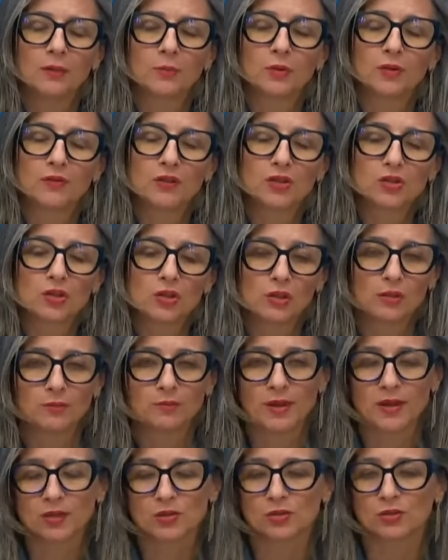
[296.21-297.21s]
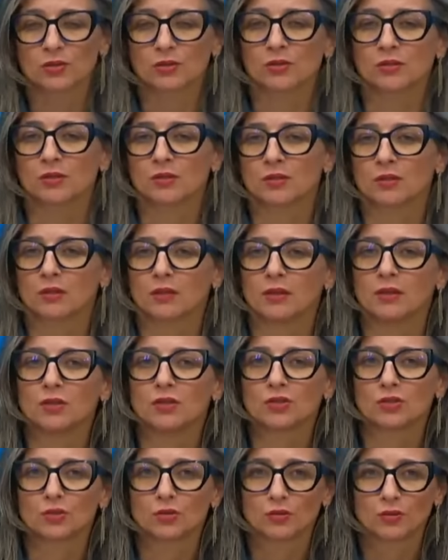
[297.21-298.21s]
provisional measures
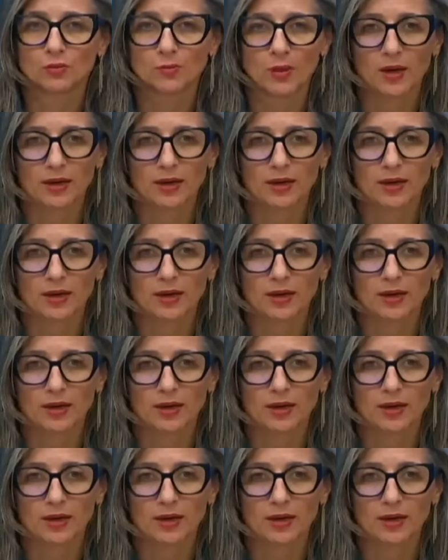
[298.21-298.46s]
issued